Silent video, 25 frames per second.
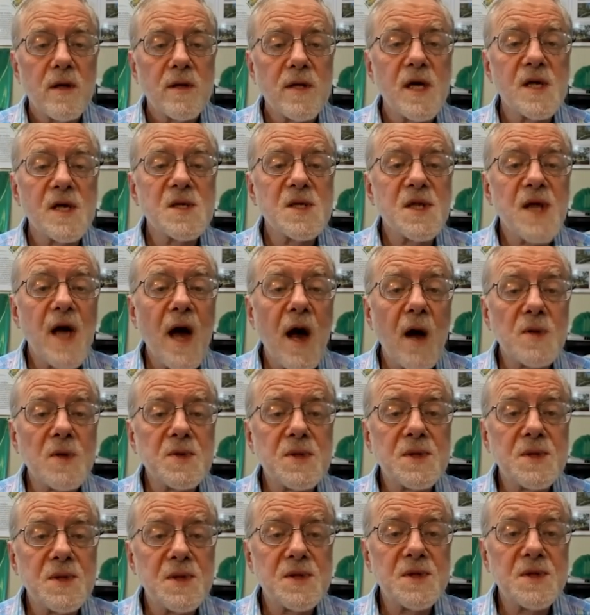It takes
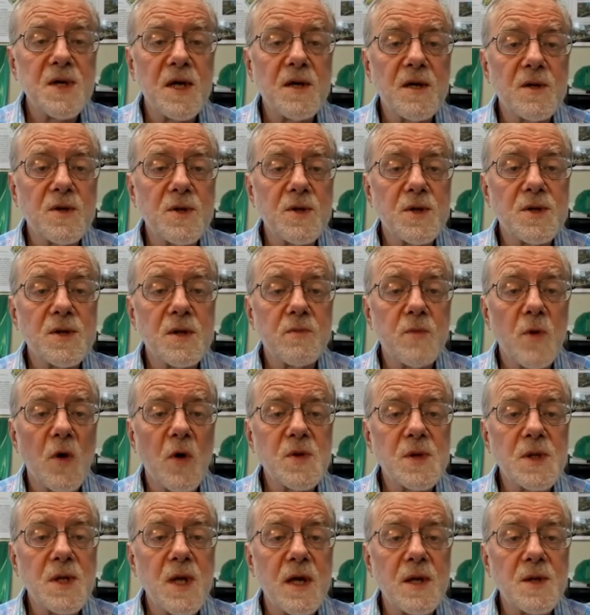thousands of signatures in
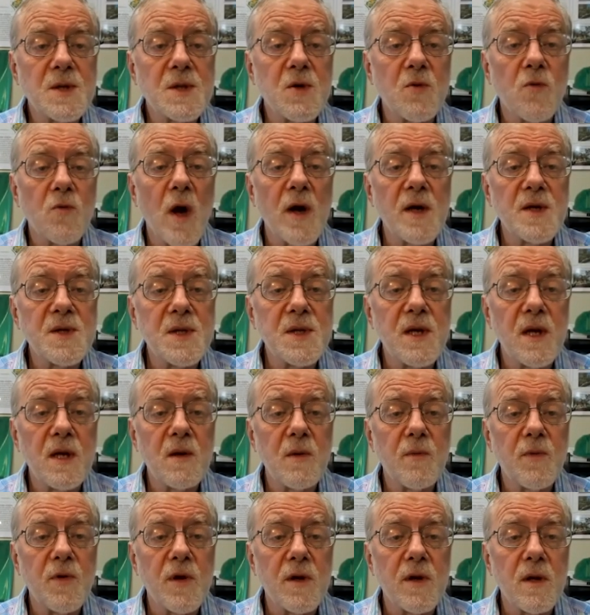most states to run as an
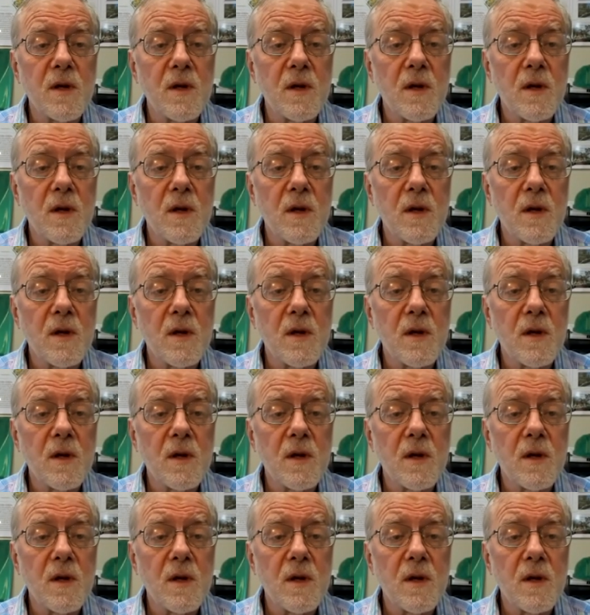independent.